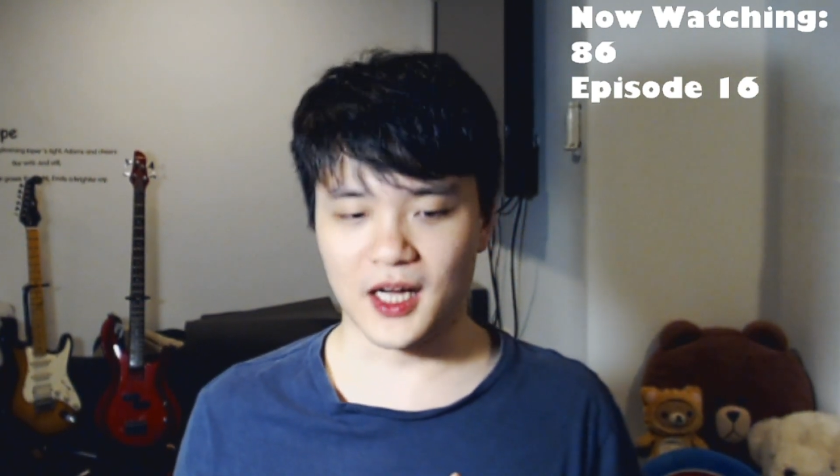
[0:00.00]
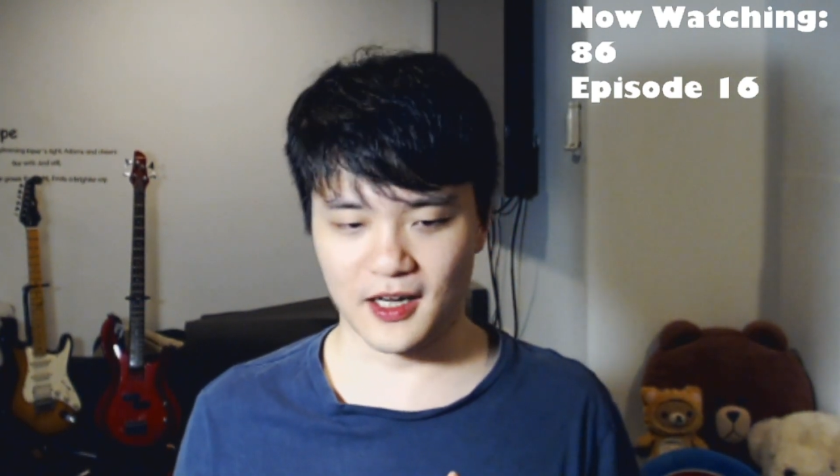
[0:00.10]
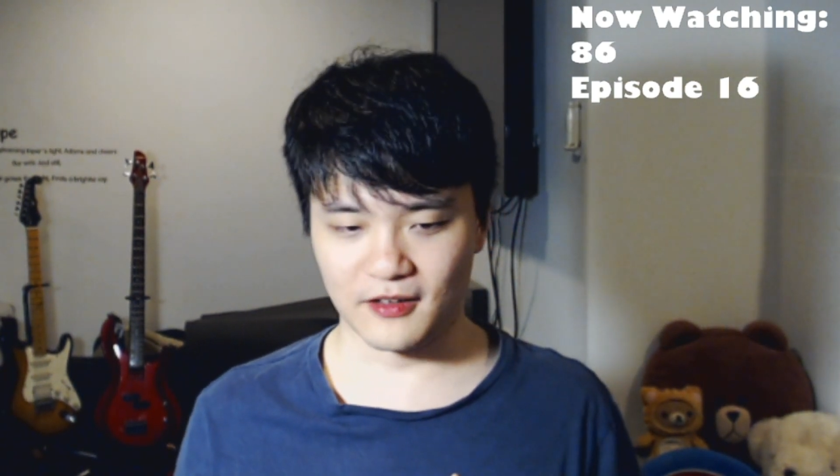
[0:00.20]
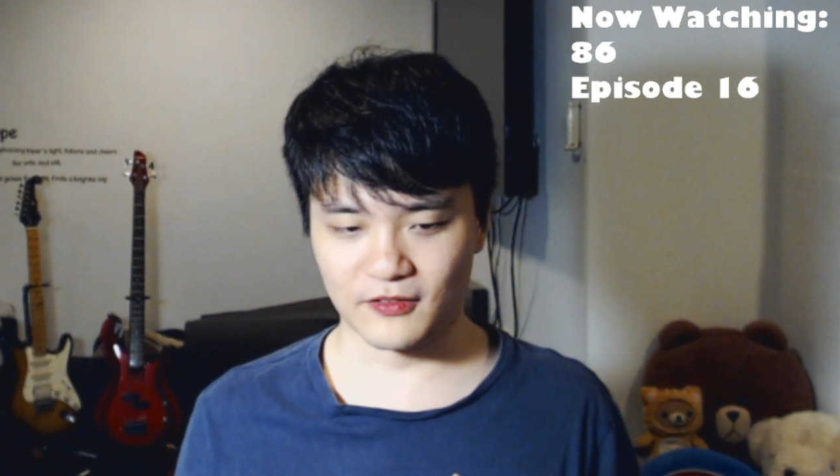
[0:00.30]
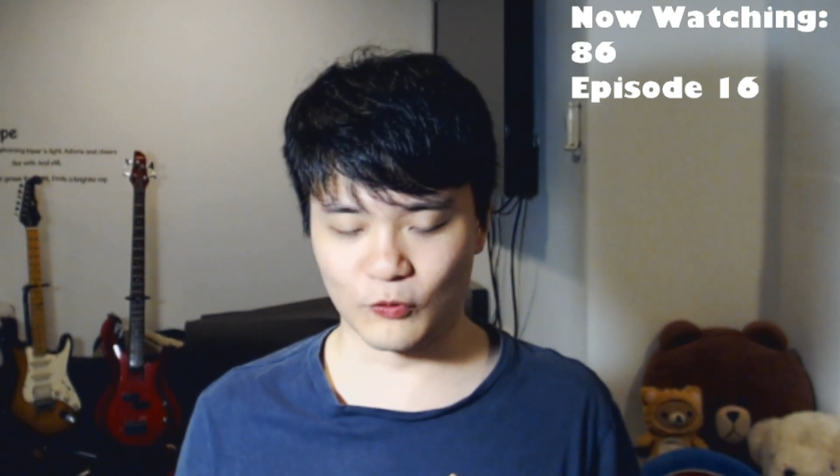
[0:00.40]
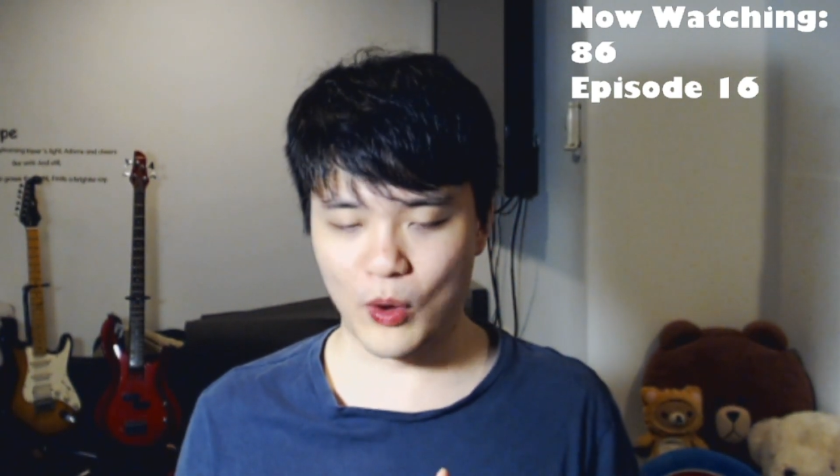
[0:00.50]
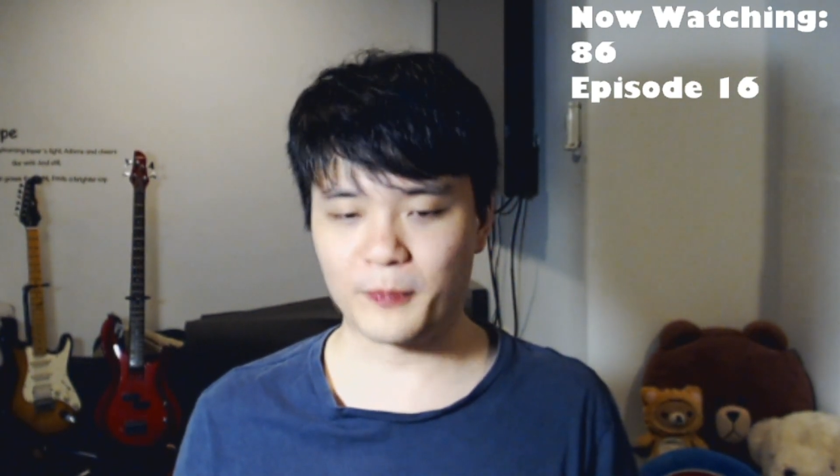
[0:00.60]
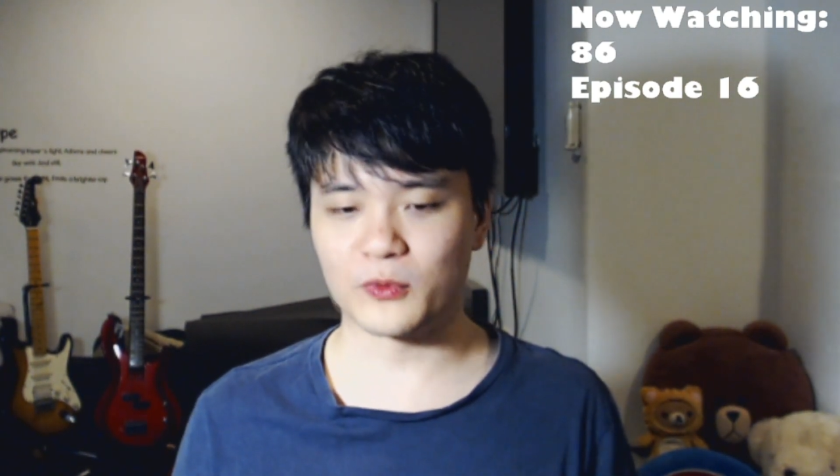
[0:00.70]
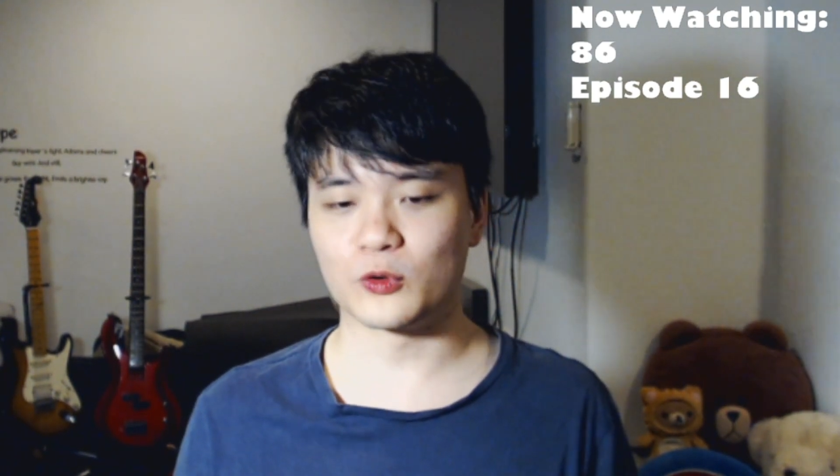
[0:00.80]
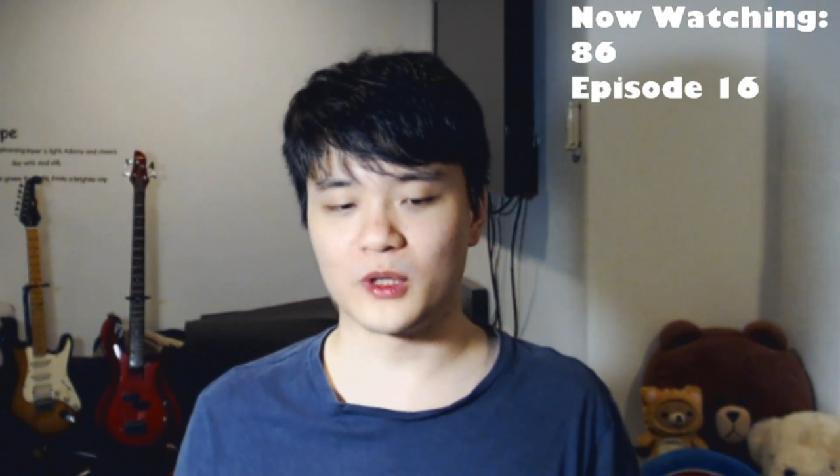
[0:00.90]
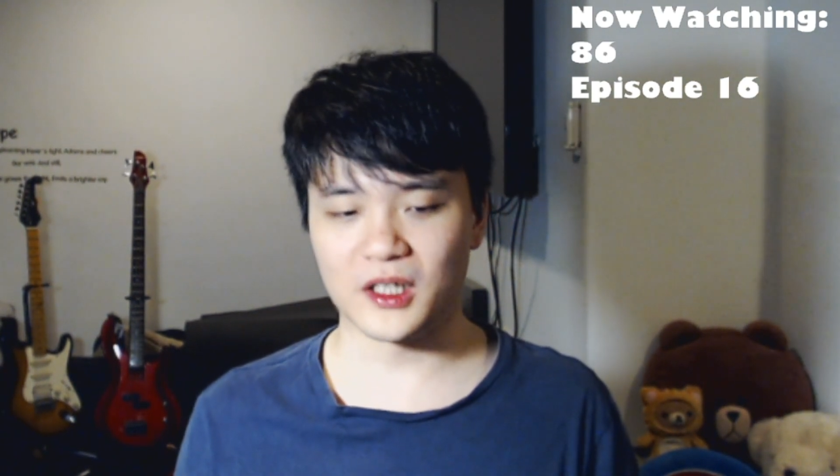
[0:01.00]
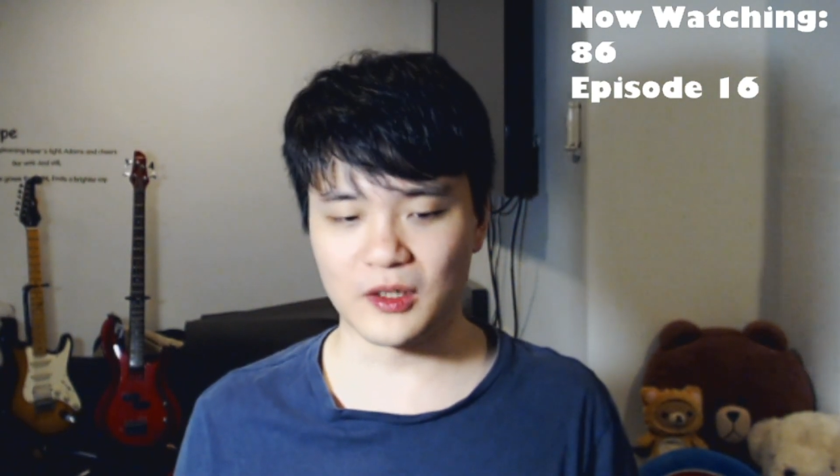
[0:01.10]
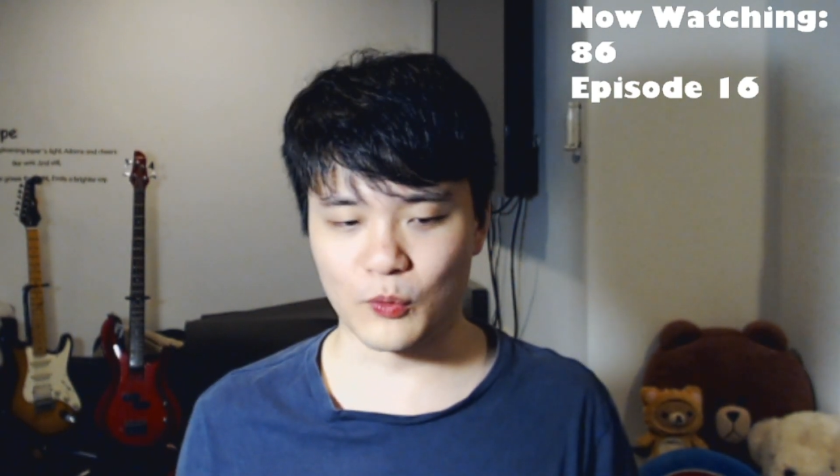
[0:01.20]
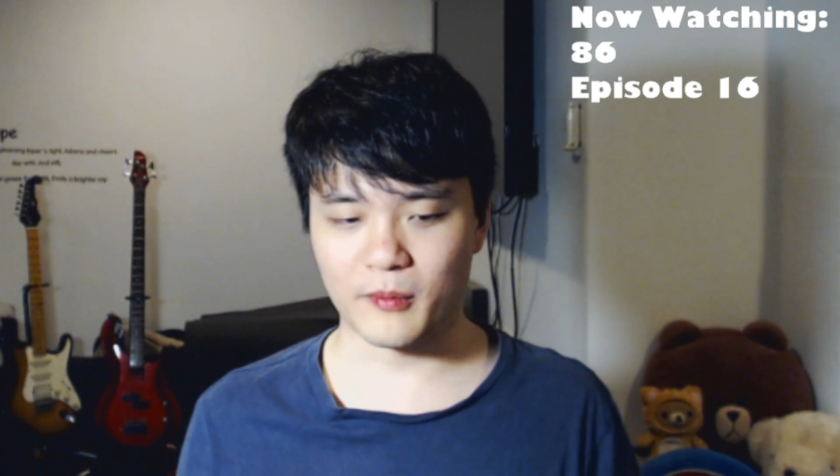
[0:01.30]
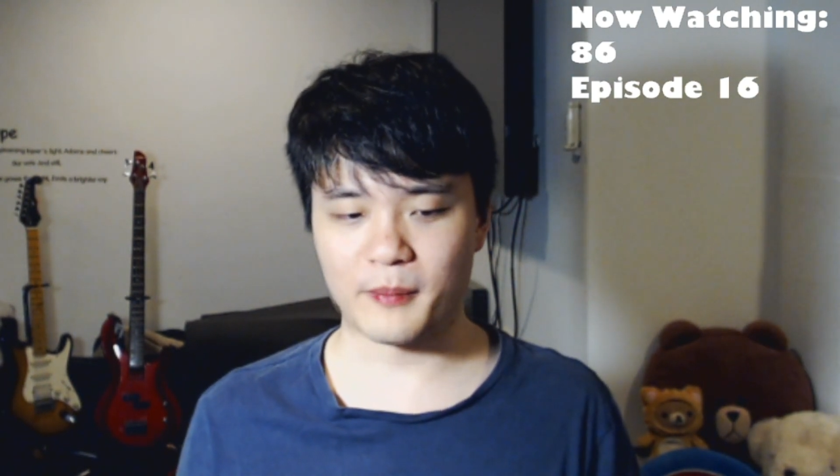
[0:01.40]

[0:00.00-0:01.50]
weaponry or